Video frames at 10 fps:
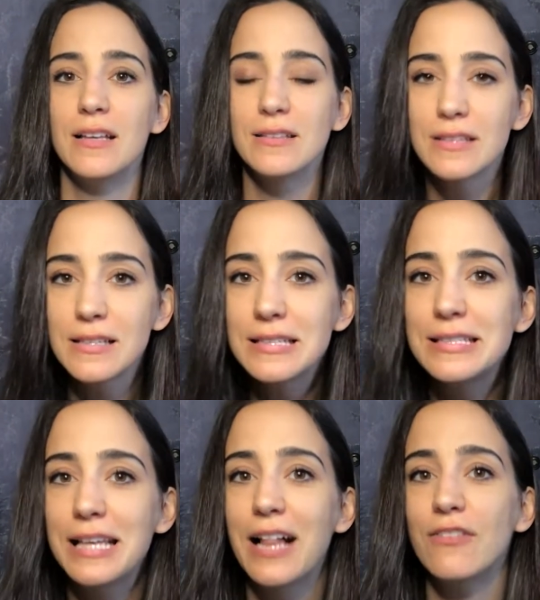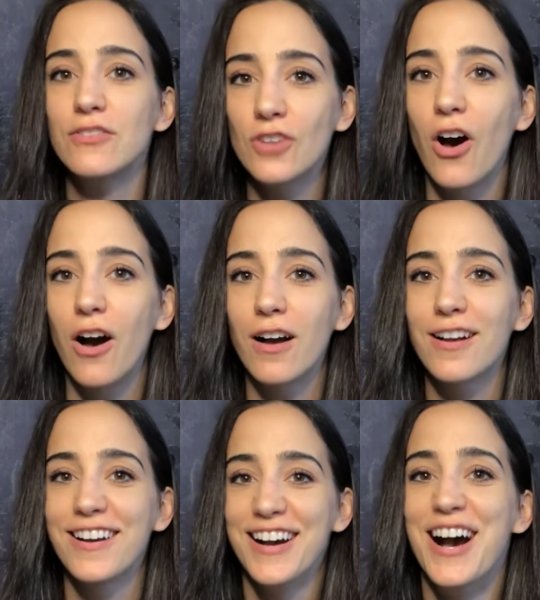the self-talk
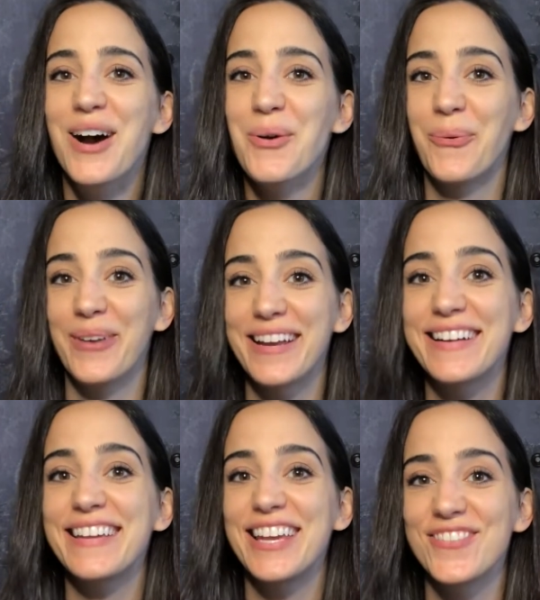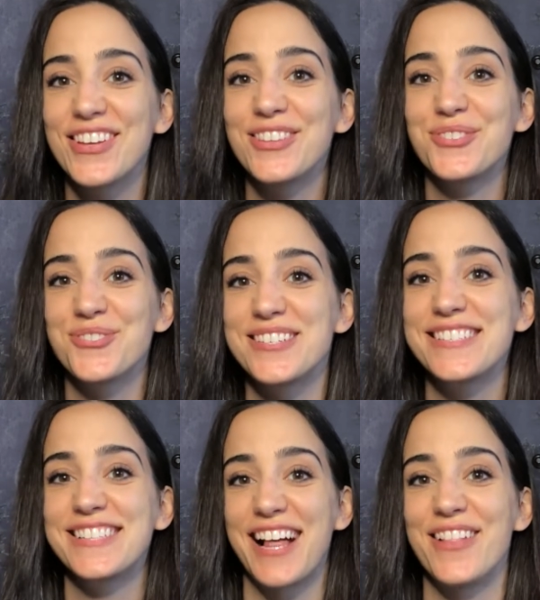we are giving to
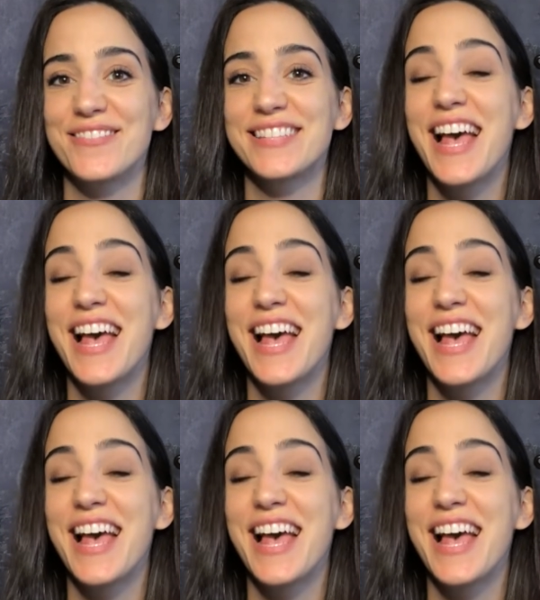ourselves